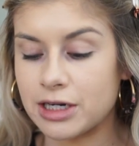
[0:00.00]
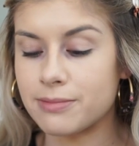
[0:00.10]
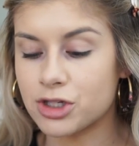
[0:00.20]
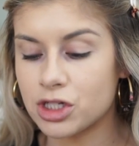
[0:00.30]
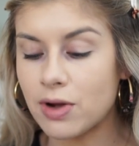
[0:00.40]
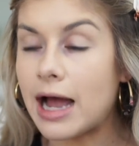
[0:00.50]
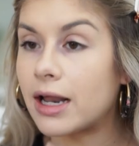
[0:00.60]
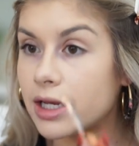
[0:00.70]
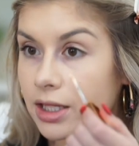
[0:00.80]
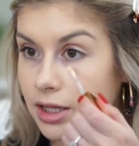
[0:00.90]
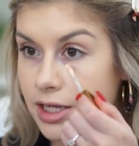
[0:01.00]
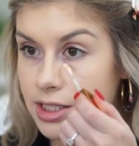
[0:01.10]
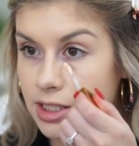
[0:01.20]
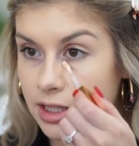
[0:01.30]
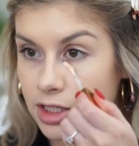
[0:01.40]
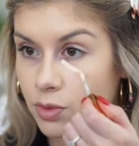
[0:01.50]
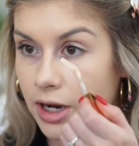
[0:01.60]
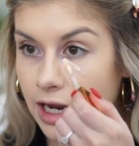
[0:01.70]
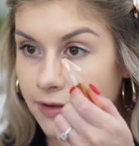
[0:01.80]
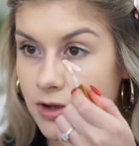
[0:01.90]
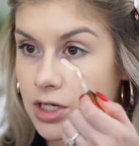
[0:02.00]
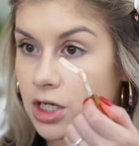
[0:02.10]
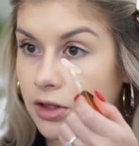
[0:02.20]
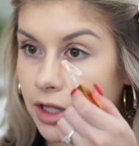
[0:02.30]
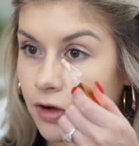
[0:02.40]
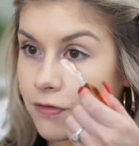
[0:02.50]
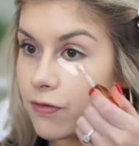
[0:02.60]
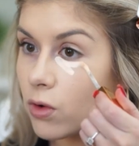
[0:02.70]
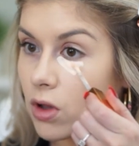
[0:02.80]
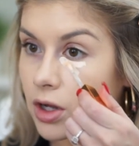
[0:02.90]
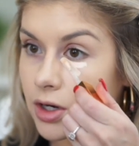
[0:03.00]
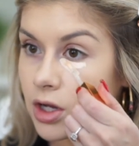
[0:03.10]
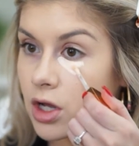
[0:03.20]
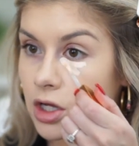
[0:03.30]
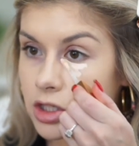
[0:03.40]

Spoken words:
And I'm still adding things, and that's why I haven't done like a full-on